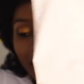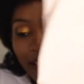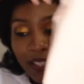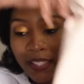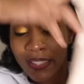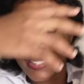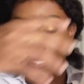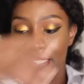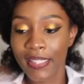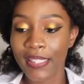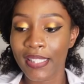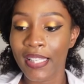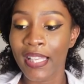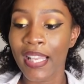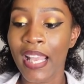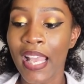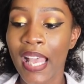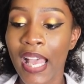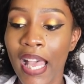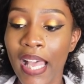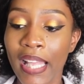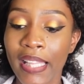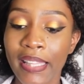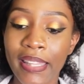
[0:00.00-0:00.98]
like this
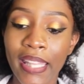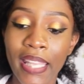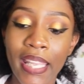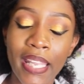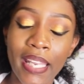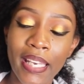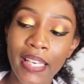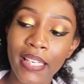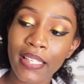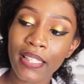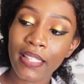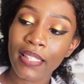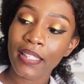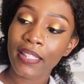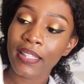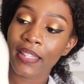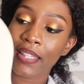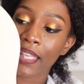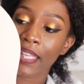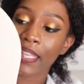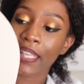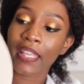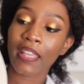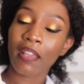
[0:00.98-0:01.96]
and then
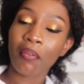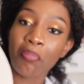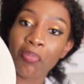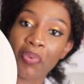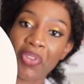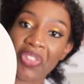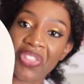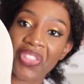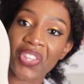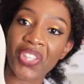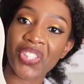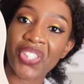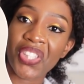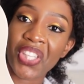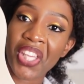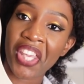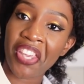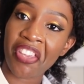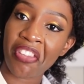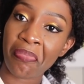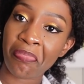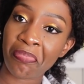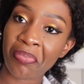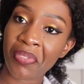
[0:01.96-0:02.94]
they came with these
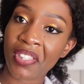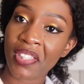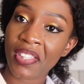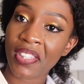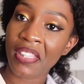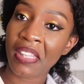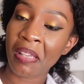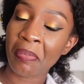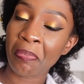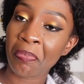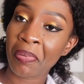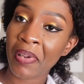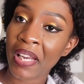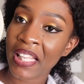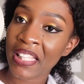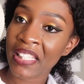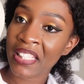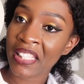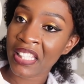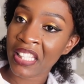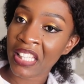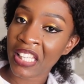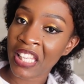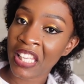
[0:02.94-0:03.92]
hips the
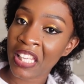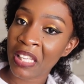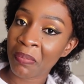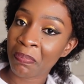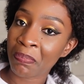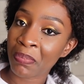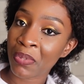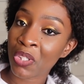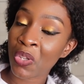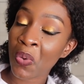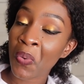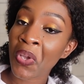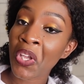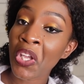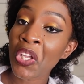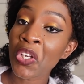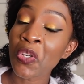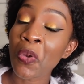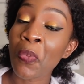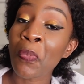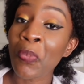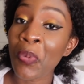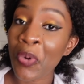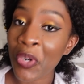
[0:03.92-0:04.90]
plastic hips so we're going
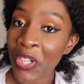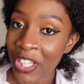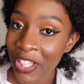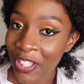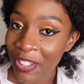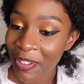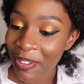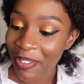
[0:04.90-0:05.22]
to put it